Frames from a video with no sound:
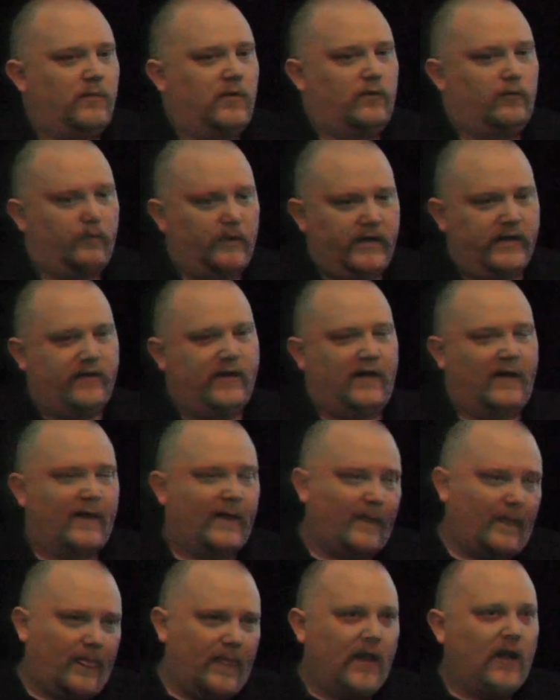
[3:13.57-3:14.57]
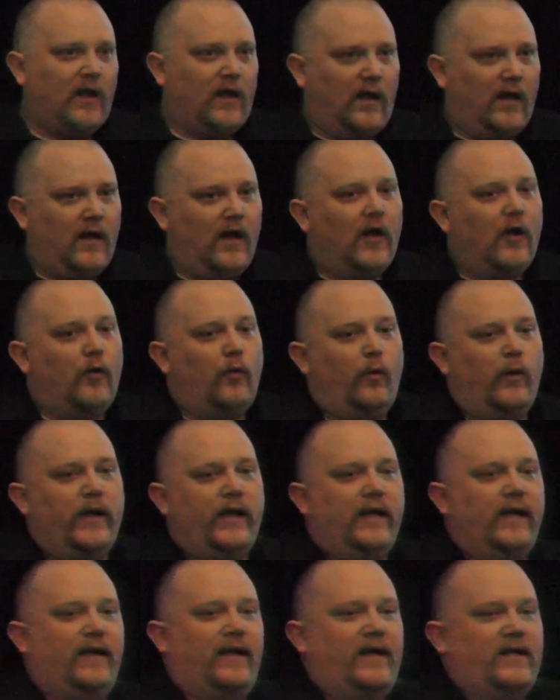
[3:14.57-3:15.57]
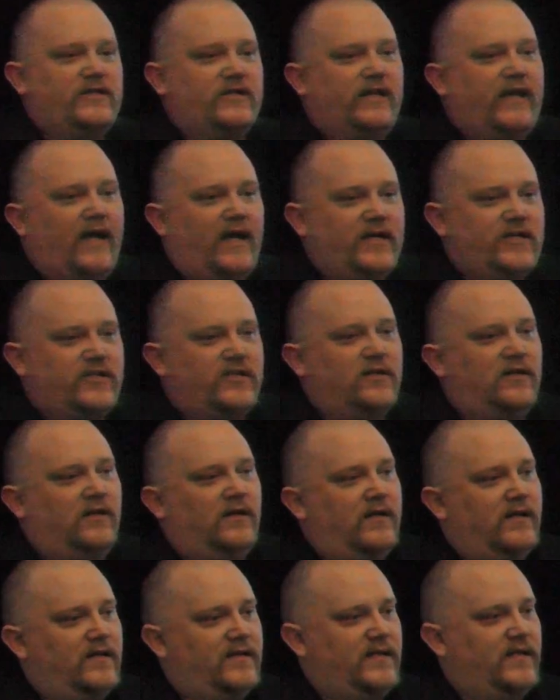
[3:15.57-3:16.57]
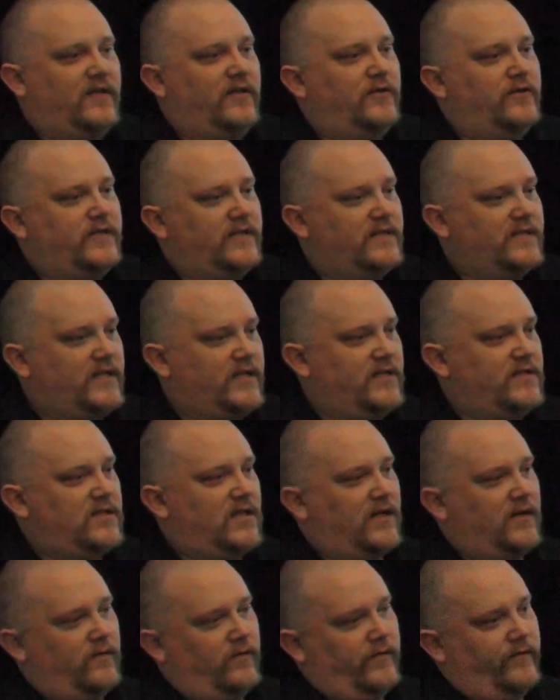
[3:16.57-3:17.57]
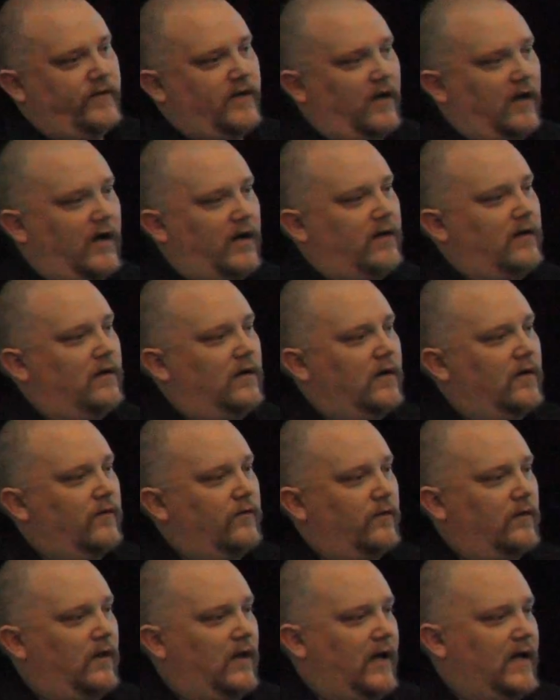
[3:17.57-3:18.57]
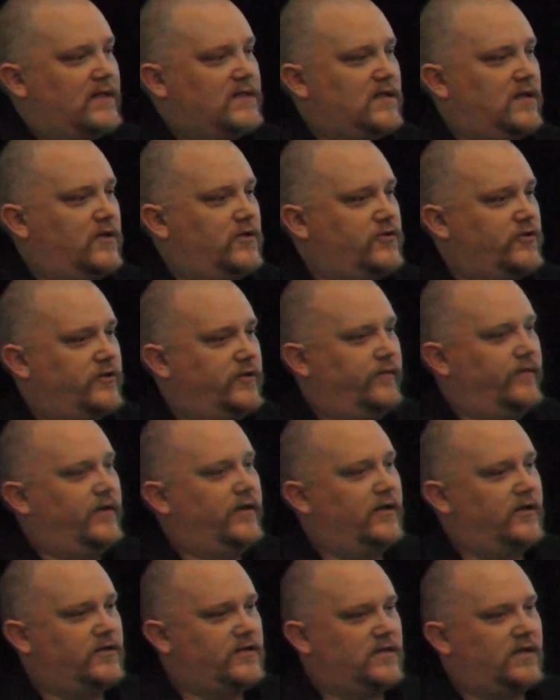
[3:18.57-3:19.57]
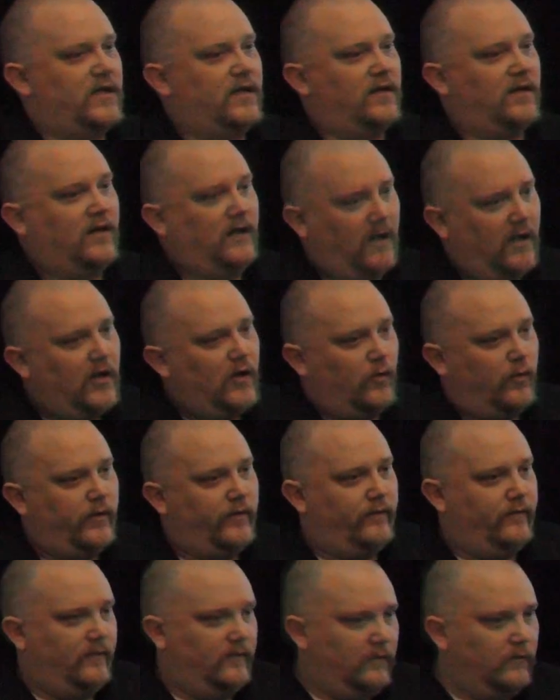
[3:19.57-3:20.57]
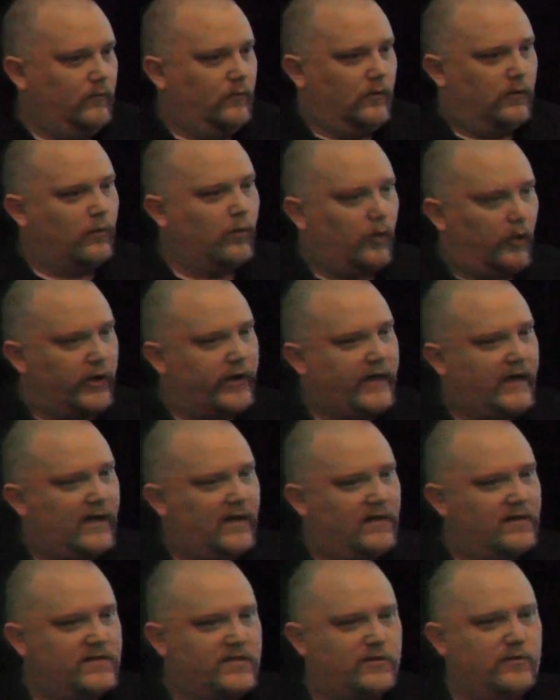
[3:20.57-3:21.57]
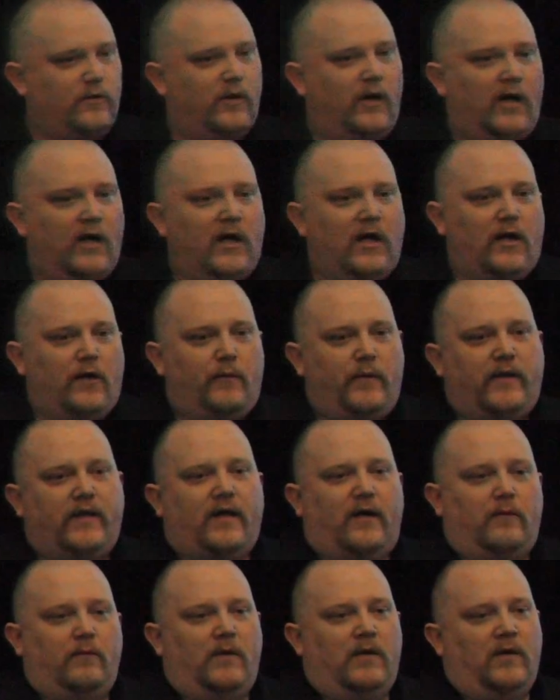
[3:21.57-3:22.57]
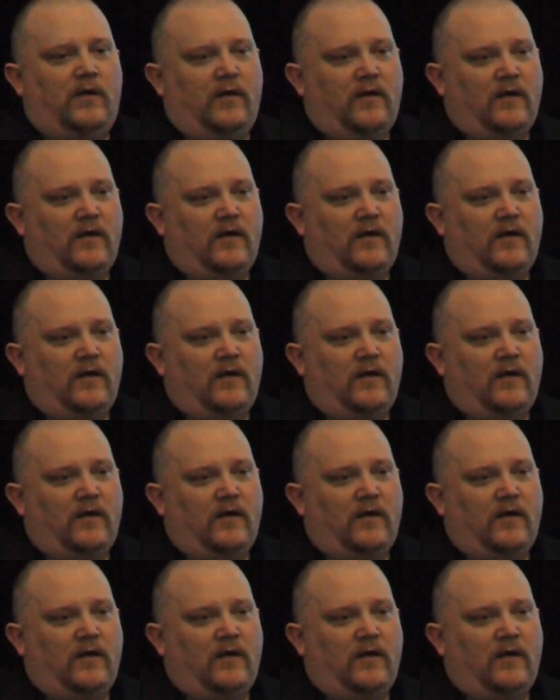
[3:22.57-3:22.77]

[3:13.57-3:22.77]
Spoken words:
We in education continue to teach like we've taught for the last 100 of years, and we're working to become